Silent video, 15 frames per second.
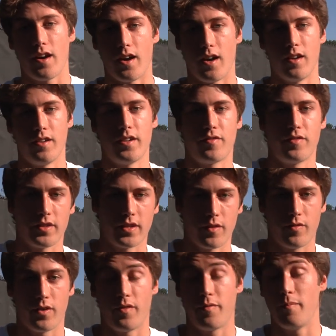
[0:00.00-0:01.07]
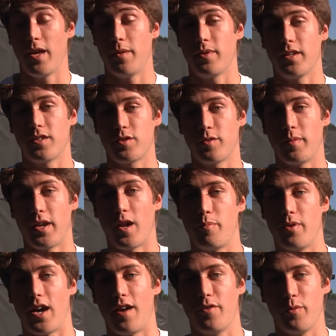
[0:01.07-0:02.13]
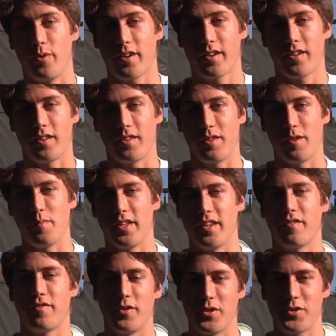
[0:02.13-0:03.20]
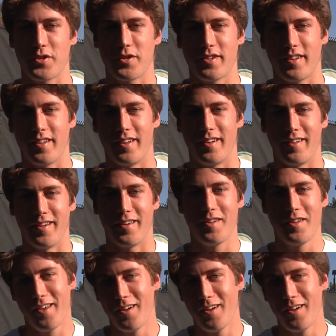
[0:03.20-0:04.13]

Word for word: uh, definitely get involved maybe in some nonprofit work in the immediate future and uh,